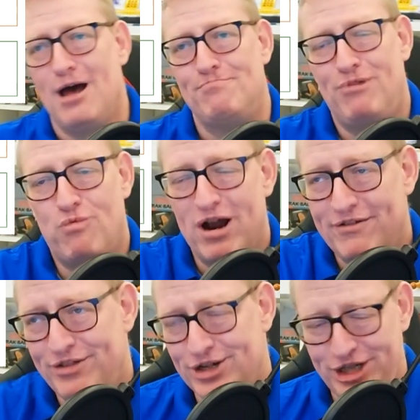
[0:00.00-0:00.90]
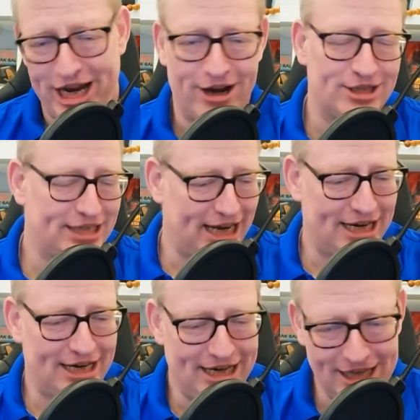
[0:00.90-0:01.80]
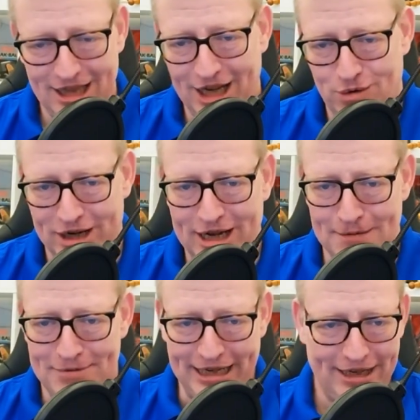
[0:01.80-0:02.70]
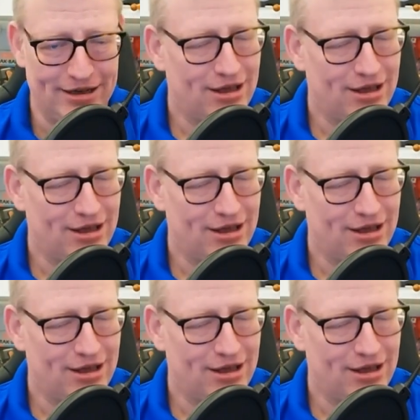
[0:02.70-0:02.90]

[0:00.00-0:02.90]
But what if there's shares in an illiquid company?